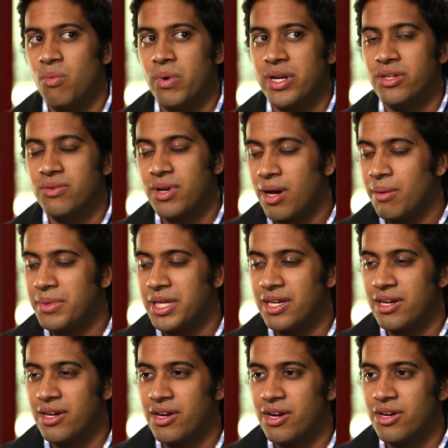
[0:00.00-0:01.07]
When you come
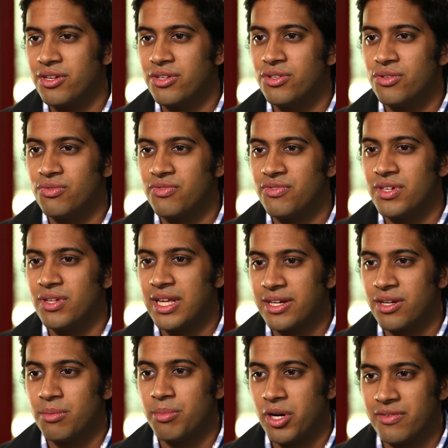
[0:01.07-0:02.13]
here, you feel
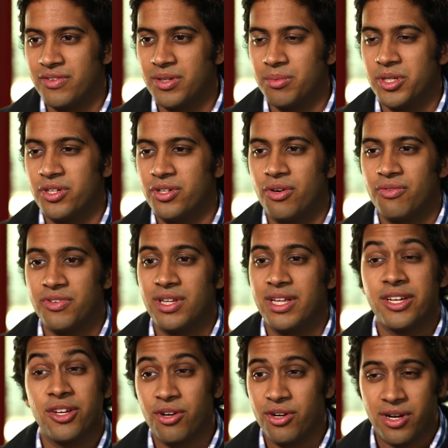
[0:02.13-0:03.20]
like you're a part of a community. You don't feel
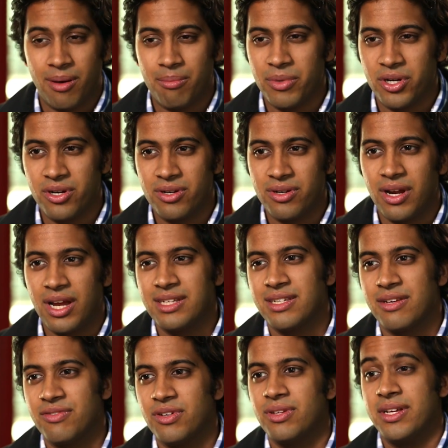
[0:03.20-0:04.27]
like you're a number, as
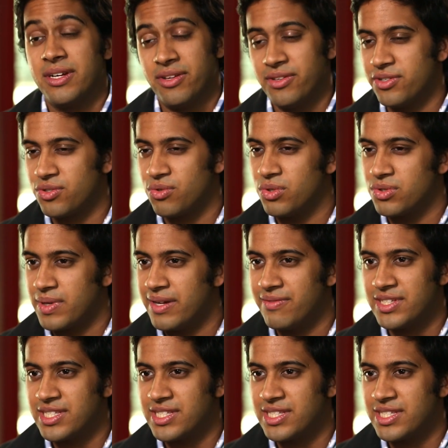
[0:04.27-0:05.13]
I felt at other schools when I